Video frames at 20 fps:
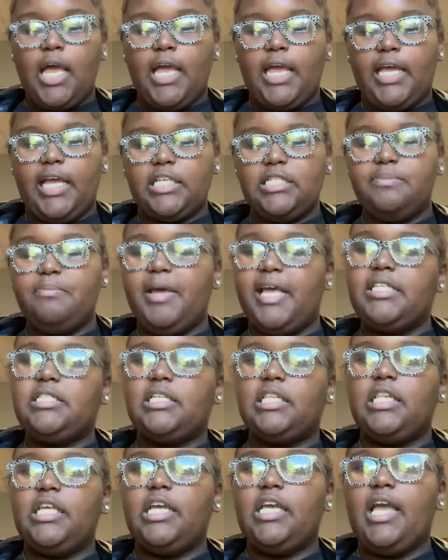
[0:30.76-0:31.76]
it's
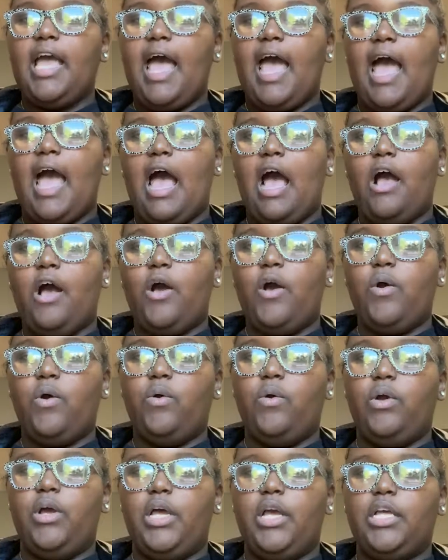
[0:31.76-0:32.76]
basically
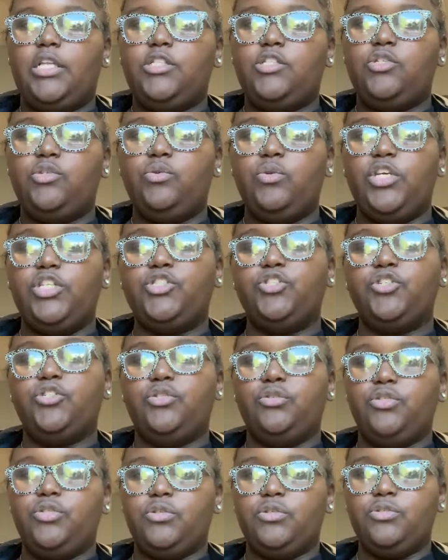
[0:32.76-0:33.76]
how to
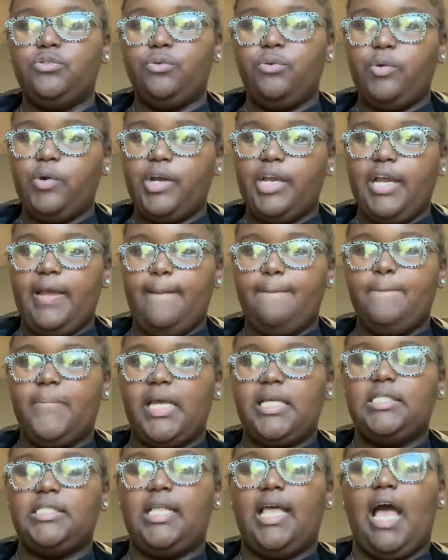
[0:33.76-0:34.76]
introduce your story and
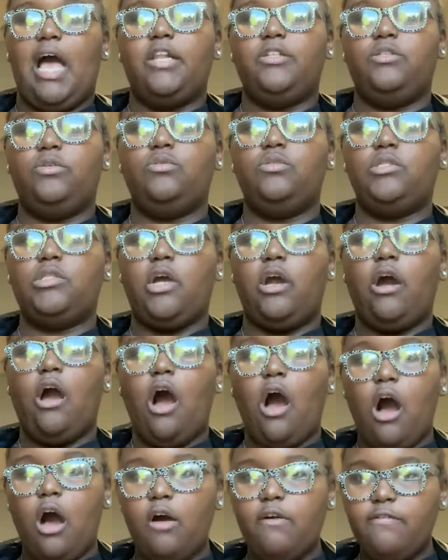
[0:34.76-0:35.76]
basically how to start
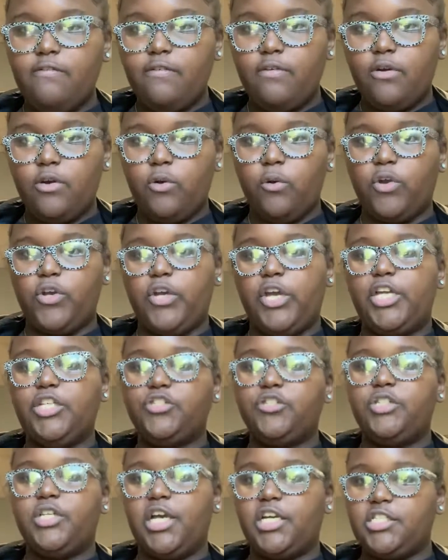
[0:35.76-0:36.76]
off, or your
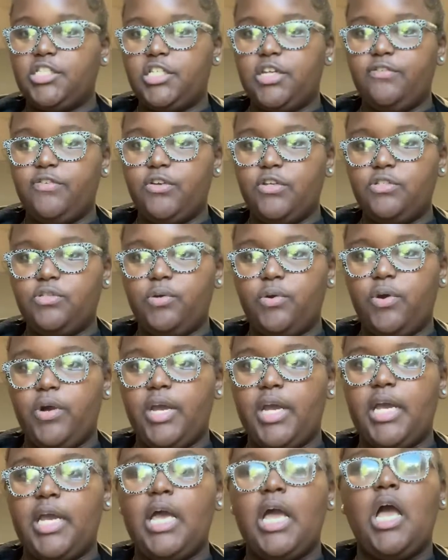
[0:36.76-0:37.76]
introduction of your
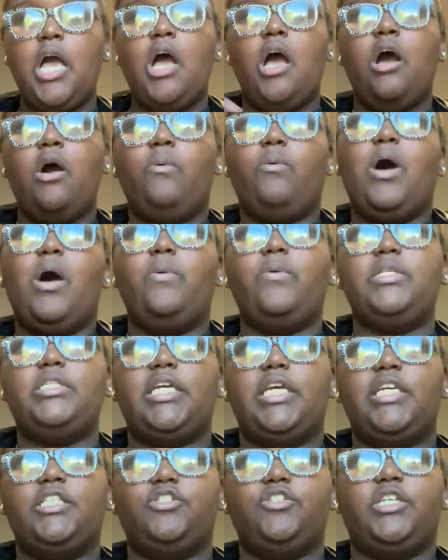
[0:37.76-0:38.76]
story. Well, I won't say
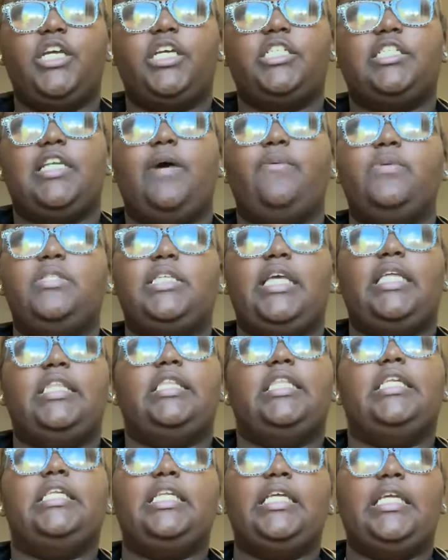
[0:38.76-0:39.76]
introduction, I would say
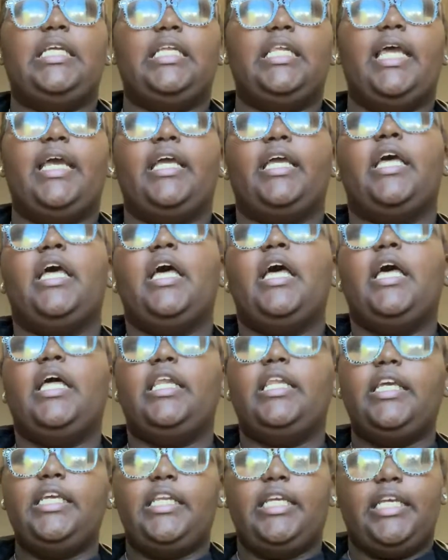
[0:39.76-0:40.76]
the lead, like
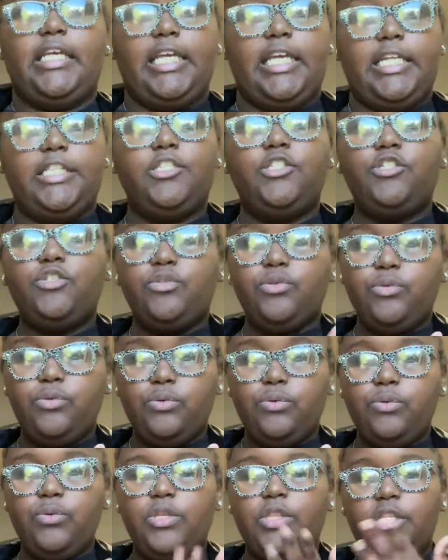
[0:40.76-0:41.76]
leading
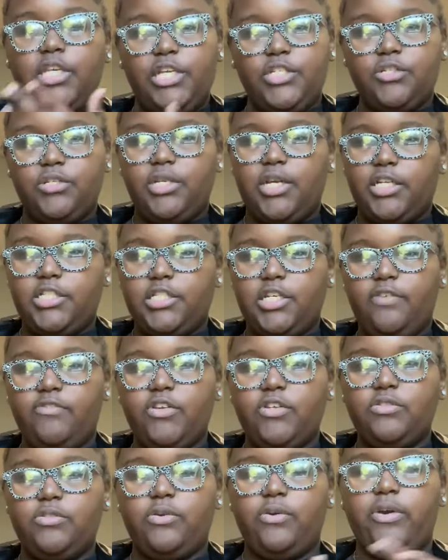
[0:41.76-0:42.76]
into the introduction of
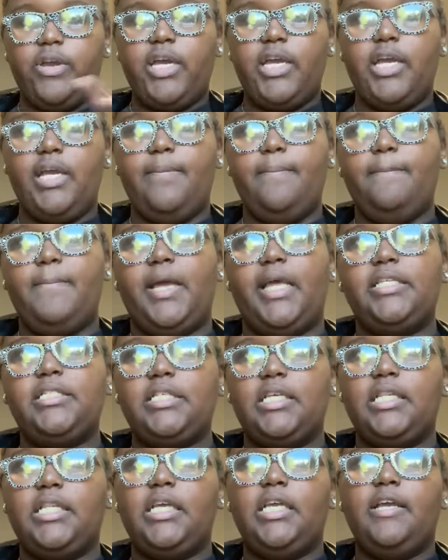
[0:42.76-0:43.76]
your story, and
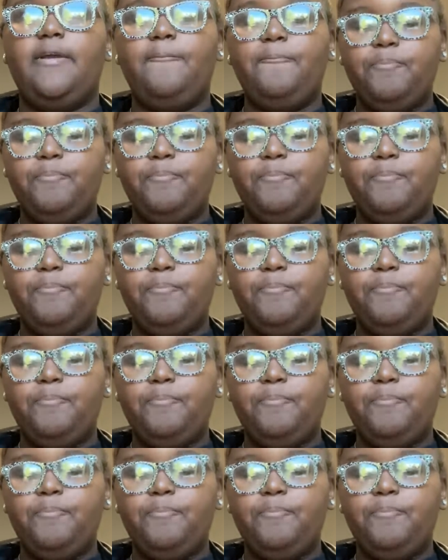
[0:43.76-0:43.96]
basically